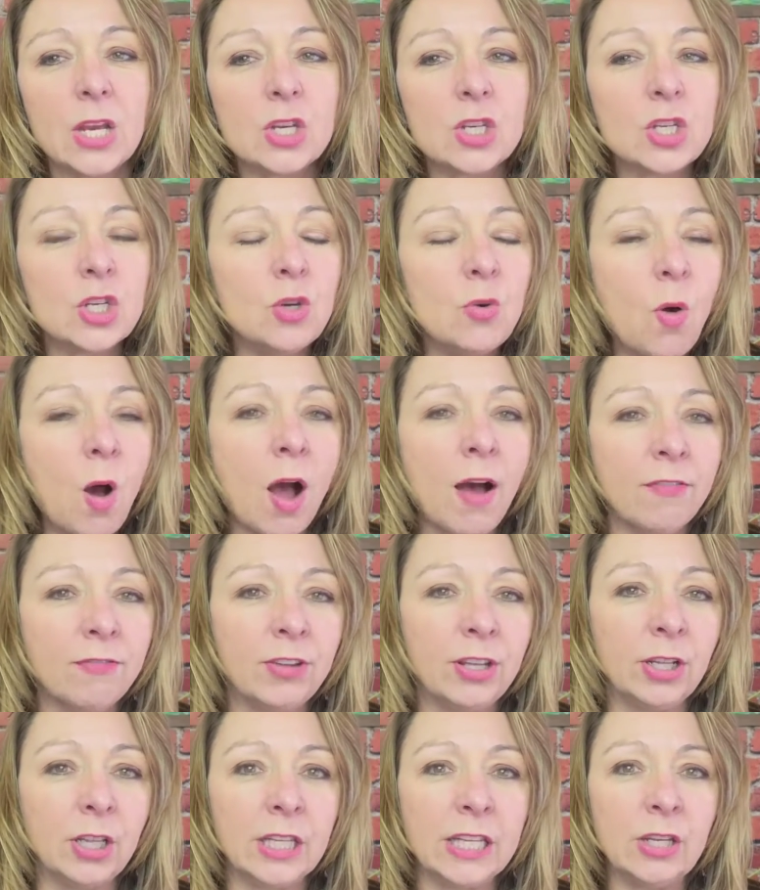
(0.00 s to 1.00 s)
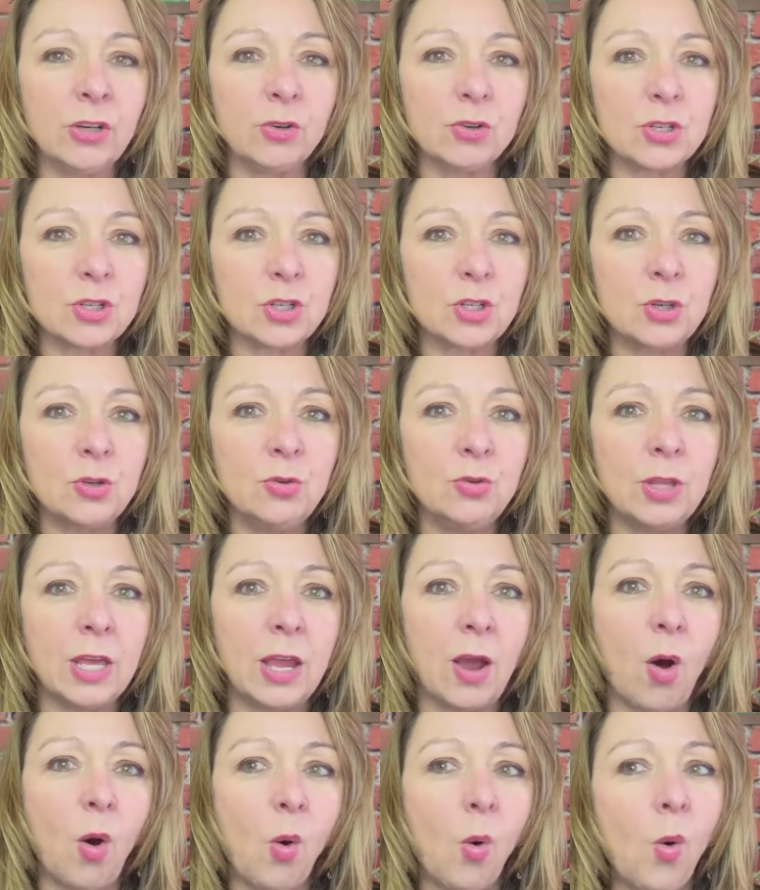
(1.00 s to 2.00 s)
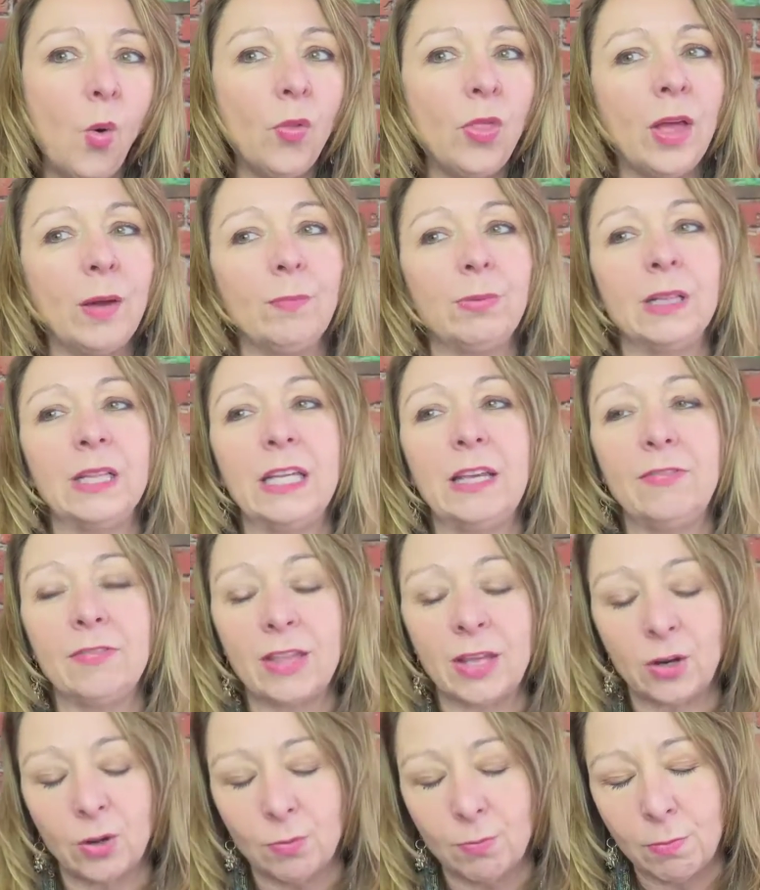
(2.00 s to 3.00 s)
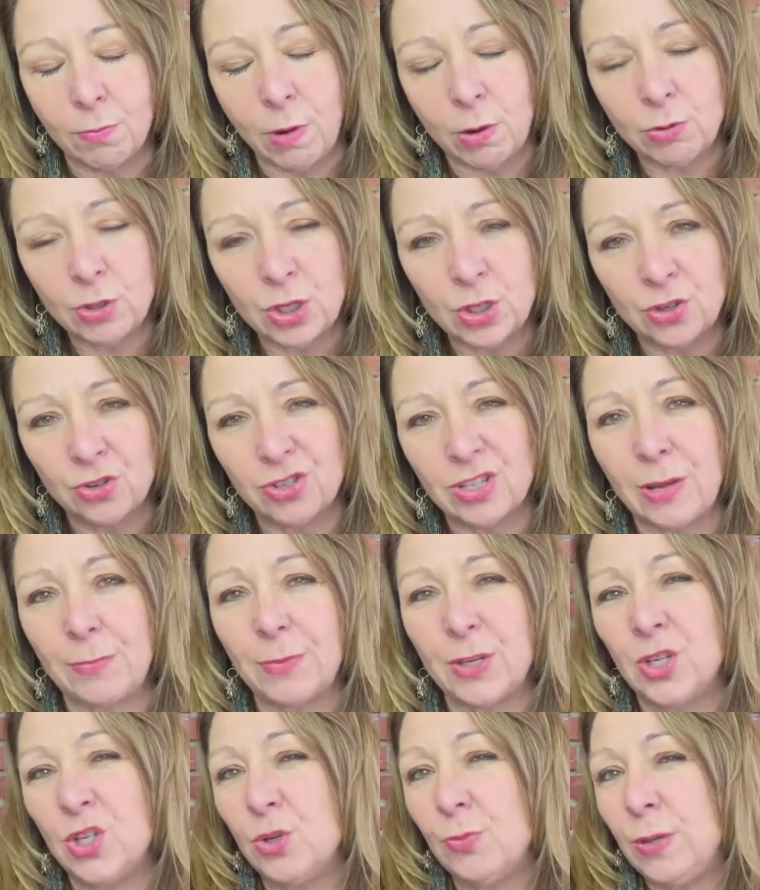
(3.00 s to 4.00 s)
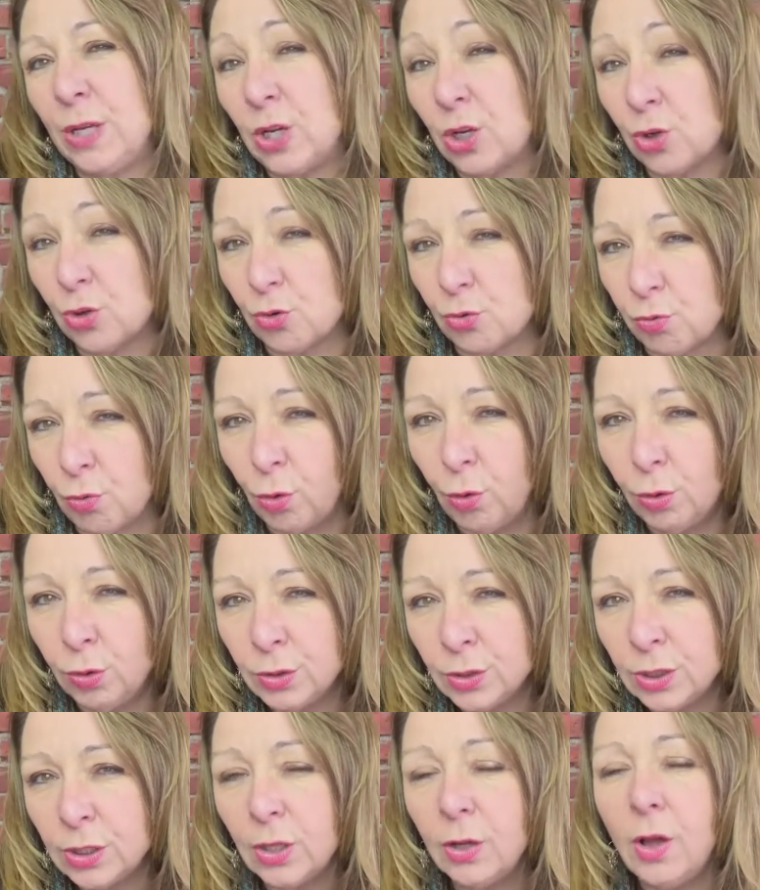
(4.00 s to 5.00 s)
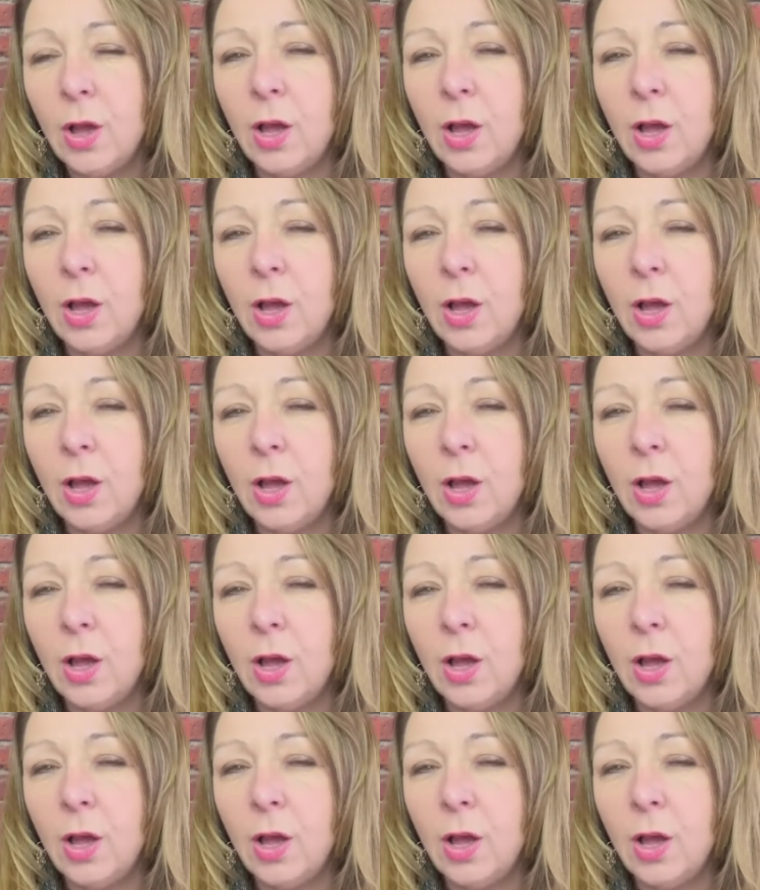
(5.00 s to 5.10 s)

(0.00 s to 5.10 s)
Too often leaders too, they hold that belief that our emotions are something to be controlled